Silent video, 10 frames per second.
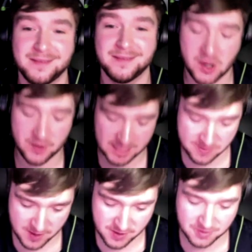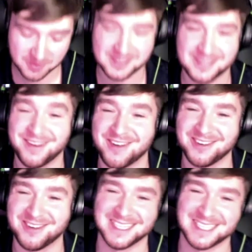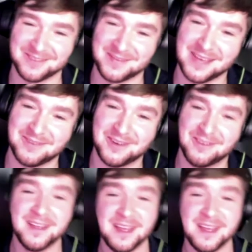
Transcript: neurotypicals, non-autistic people,